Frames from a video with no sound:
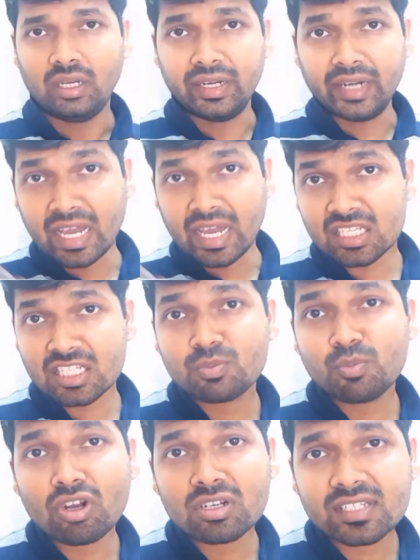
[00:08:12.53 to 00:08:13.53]
Enhanced
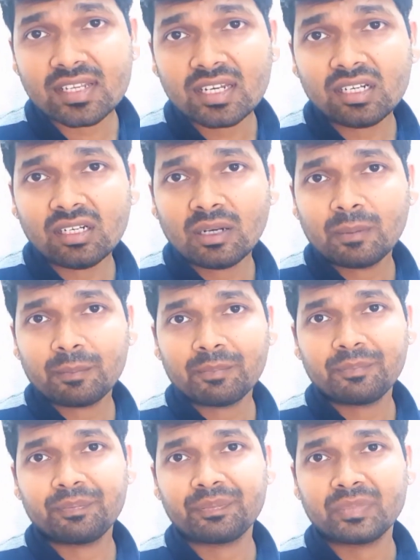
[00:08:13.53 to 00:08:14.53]
small cell,
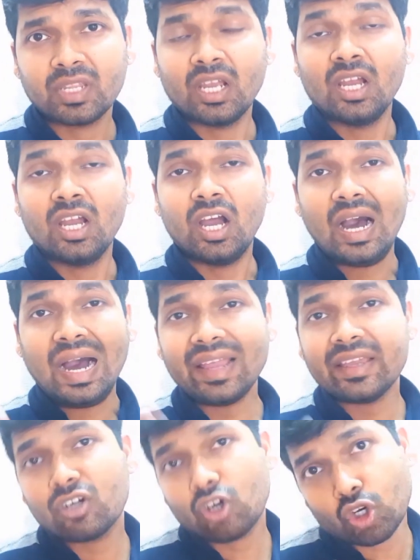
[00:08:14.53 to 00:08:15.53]

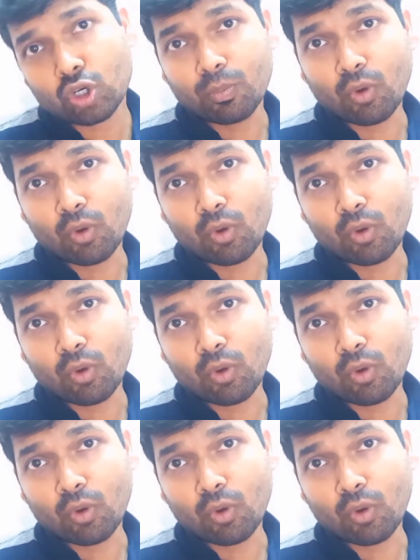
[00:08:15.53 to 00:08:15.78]
higher order